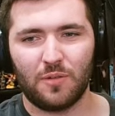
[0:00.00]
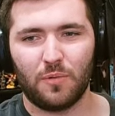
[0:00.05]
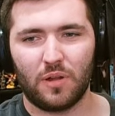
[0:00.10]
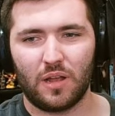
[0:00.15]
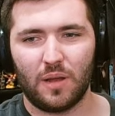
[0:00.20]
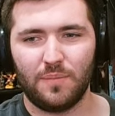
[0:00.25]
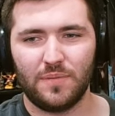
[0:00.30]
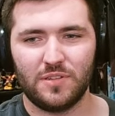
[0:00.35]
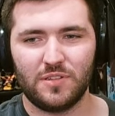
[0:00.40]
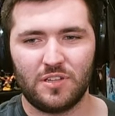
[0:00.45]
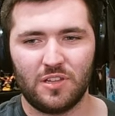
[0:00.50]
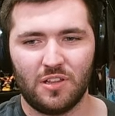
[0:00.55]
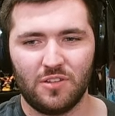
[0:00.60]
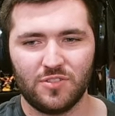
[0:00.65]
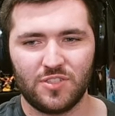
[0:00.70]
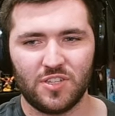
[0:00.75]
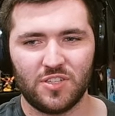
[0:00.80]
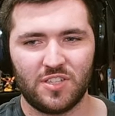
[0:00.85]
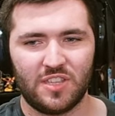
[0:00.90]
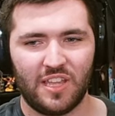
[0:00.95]
we're coming
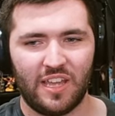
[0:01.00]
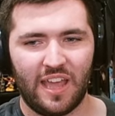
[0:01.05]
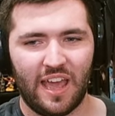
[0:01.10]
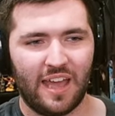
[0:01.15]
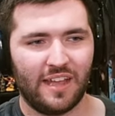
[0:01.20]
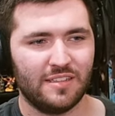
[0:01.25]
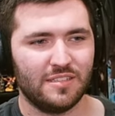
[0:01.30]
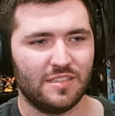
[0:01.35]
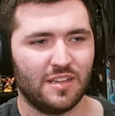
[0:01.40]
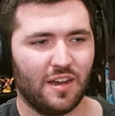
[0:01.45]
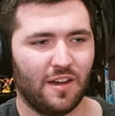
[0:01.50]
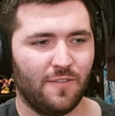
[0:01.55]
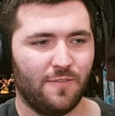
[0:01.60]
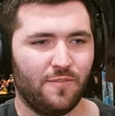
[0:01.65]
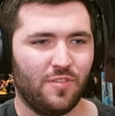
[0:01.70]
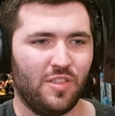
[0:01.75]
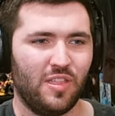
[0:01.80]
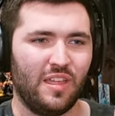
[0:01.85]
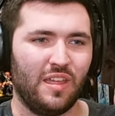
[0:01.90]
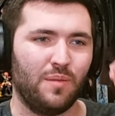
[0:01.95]
closer to the end of
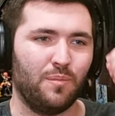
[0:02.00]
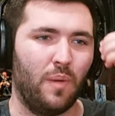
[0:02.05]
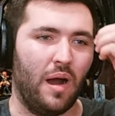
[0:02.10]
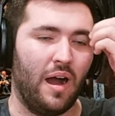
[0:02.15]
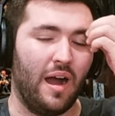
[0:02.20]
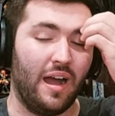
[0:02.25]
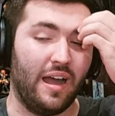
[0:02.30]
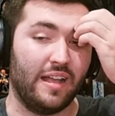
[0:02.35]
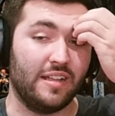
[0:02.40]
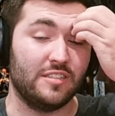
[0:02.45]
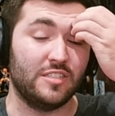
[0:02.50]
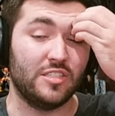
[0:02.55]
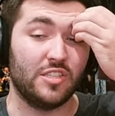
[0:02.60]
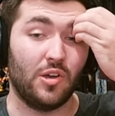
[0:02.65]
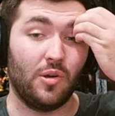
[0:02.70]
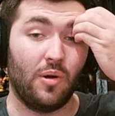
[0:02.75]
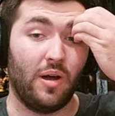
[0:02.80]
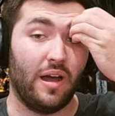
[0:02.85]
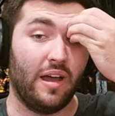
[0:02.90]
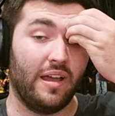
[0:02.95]
the mod.
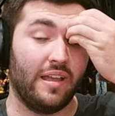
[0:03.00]
So,